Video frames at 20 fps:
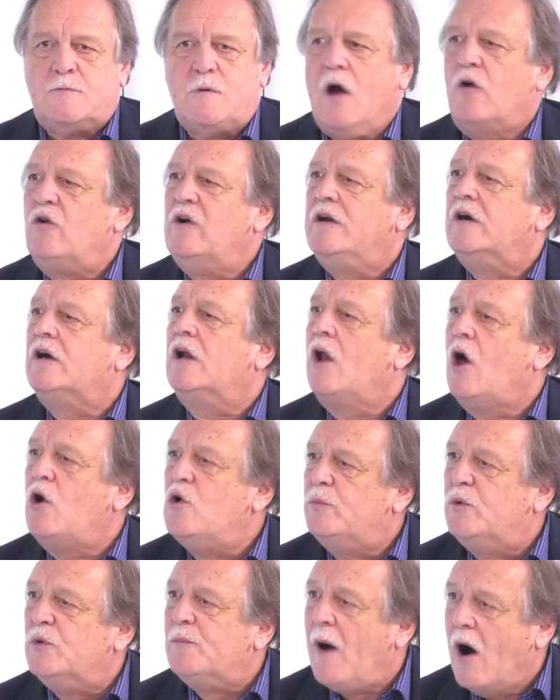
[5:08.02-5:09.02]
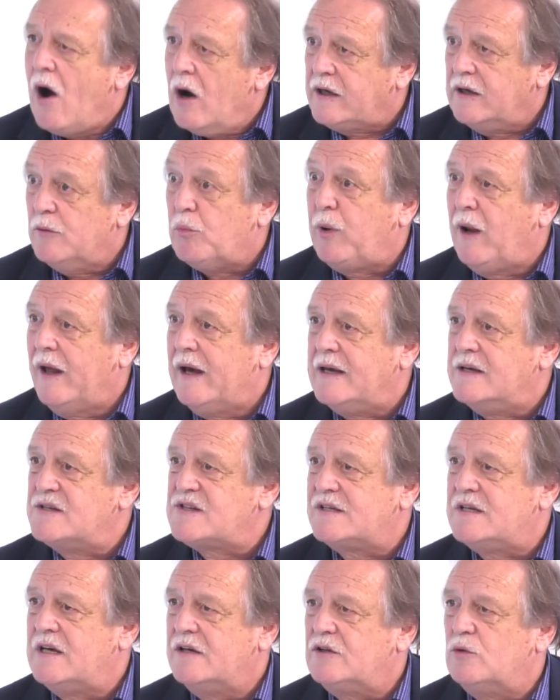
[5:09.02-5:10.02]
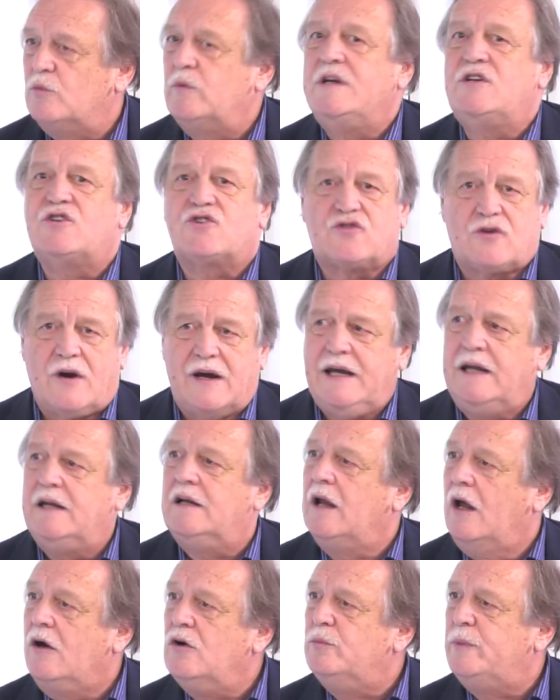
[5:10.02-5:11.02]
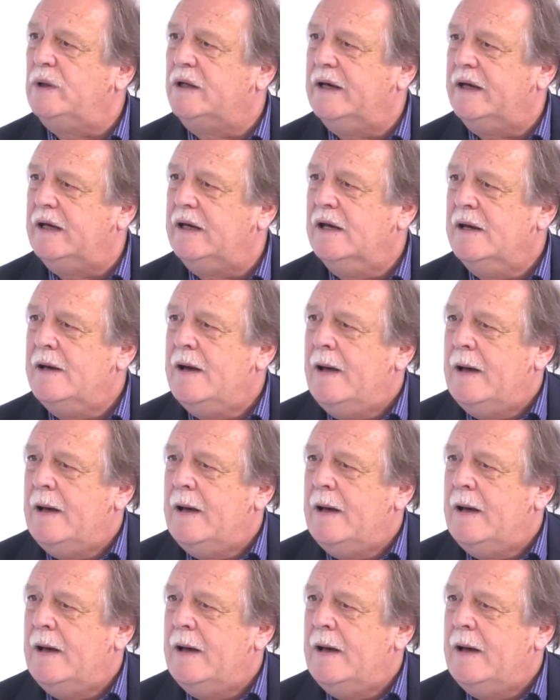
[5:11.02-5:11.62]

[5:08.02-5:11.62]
we are in a global marketplace, that we trade globally,